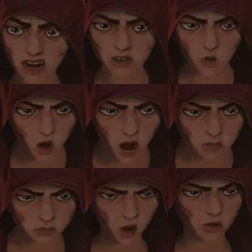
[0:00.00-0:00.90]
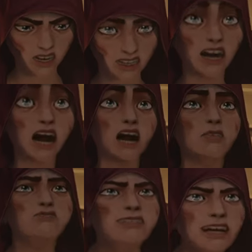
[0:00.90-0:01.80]
I grew up knowing
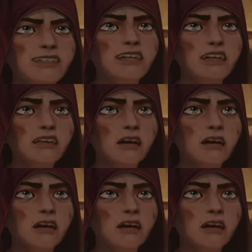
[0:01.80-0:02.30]
I'm less than